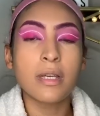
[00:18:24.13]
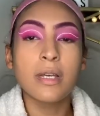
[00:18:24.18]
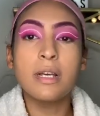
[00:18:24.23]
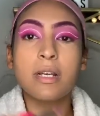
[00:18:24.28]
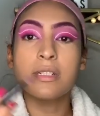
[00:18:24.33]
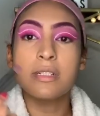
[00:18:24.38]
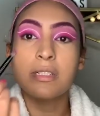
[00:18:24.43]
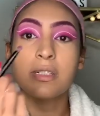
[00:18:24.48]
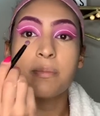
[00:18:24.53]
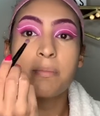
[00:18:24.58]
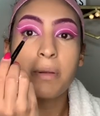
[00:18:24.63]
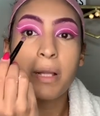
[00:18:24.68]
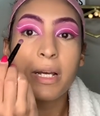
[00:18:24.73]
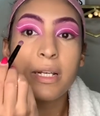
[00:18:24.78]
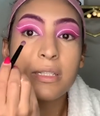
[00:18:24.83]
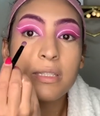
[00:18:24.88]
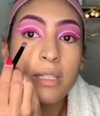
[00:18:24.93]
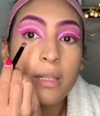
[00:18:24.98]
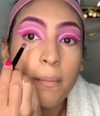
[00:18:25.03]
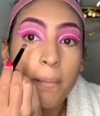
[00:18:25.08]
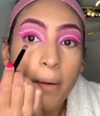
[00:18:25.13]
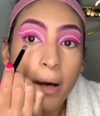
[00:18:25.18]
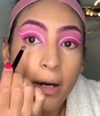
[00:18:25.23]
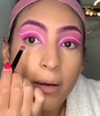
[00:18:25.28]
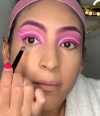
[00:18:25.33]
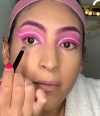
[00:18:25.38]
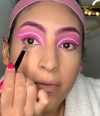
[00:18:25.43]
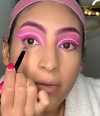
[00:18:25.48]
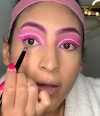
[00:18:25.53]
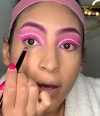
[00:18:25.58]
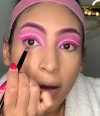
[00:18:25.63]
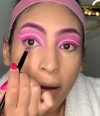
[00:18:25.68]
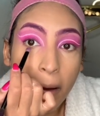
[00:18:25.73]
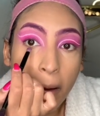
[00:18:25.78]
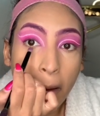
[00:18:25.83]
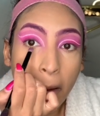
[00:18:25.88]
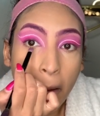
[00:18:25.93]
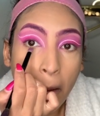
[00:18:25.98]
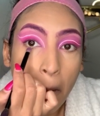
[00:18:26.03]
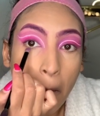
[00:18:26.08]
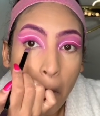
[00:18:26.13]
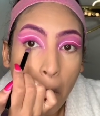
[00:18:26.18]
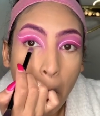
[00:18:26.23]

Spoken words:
and just apply it to the bottom of the eye.